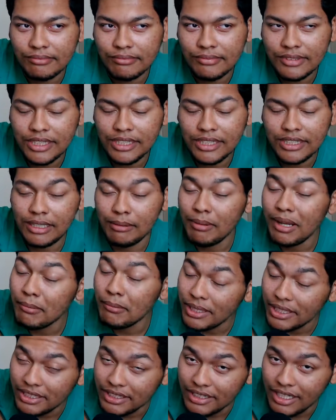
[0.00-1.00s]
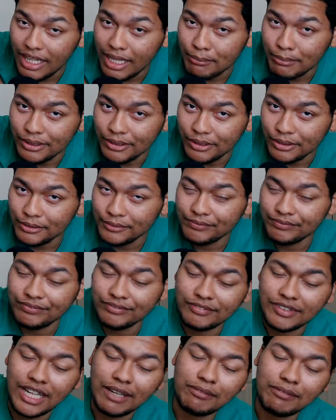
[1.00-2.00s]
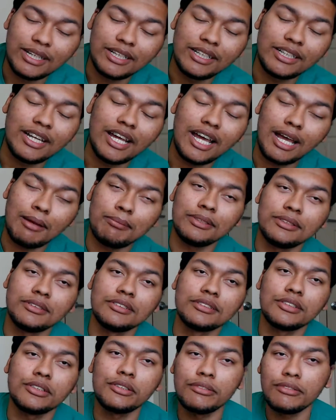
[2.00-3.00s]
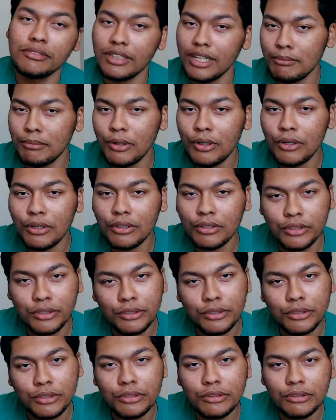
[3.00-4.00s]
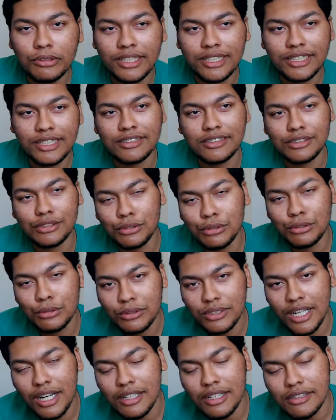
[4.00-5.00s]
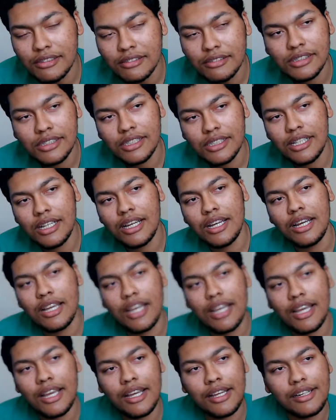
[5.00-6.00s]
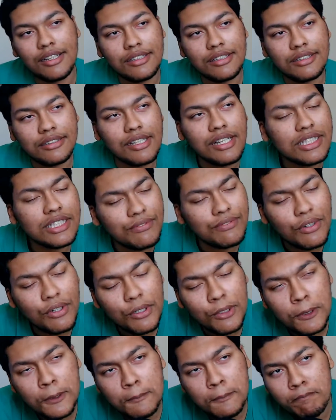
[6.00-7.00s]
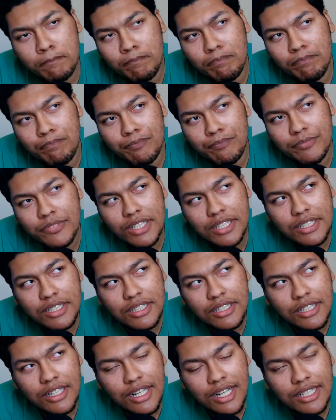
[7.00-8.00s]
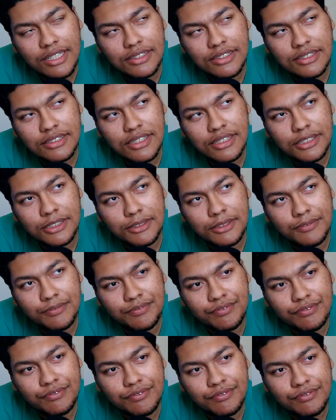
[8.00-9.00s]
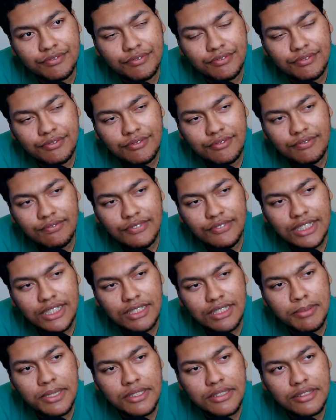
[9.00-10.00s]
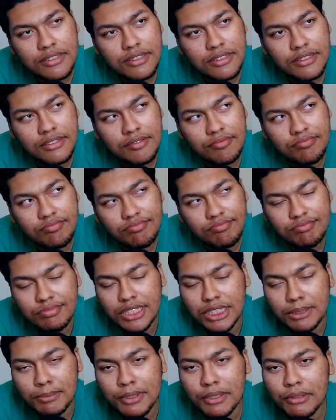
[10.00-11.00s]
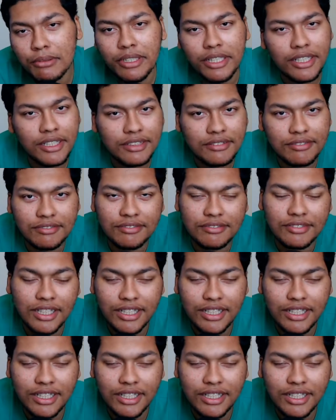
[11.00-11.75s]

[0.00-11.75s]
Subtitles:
I'm happy that didn't happen, though. I'm happy that didn't happen. So I'm all cool in school now, and thus far, I gotta say, it's been okay, I